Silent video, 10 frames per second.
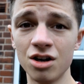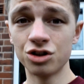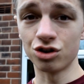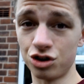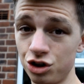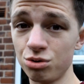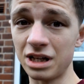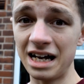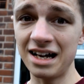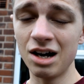So to do
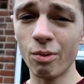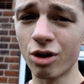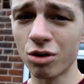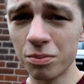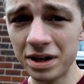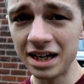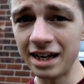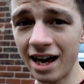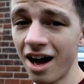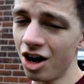that, we're going to be